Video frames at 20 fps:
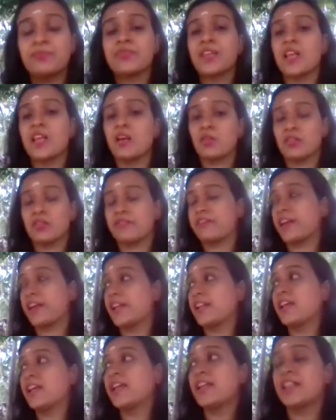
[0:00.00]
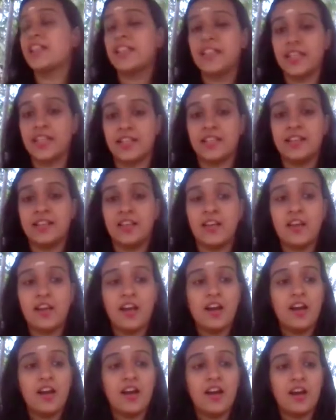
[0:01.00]
Okay, fine. Then
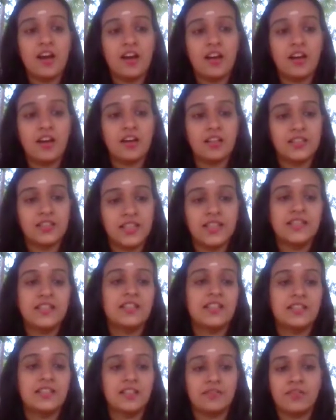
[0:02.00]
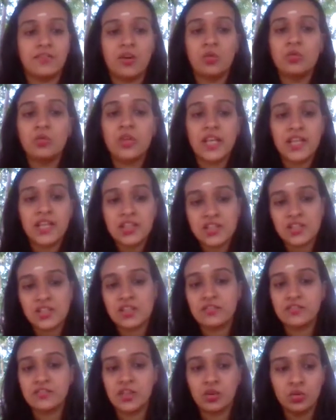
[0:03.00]
the foundation
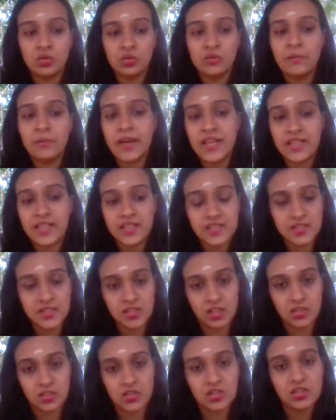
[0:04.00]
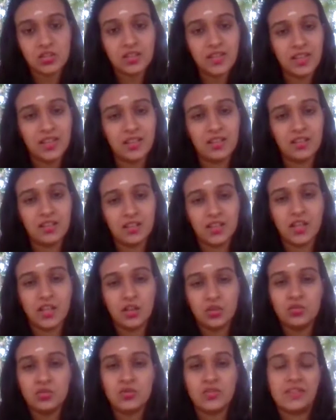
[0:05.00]
of the load-bearing structure, they are
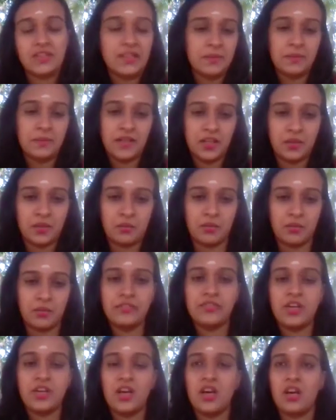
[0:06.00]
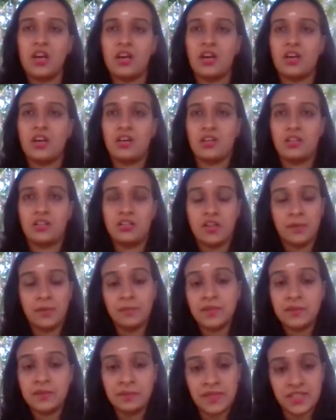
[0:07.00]
usually made up of
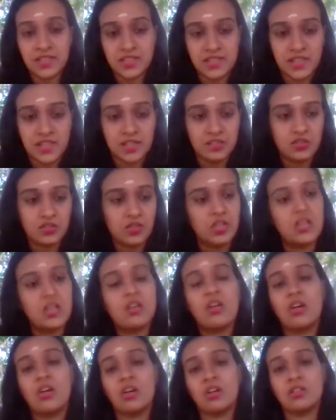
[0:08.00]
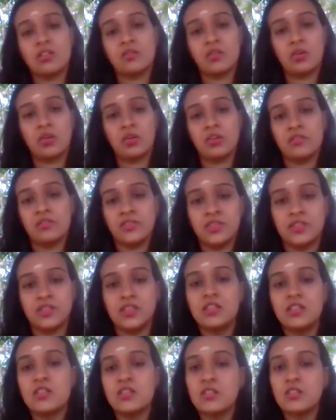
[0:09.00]
rubble masonry or with
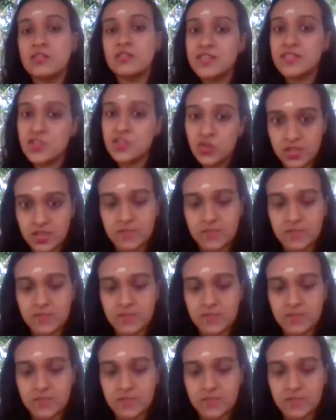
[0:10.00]
the stone.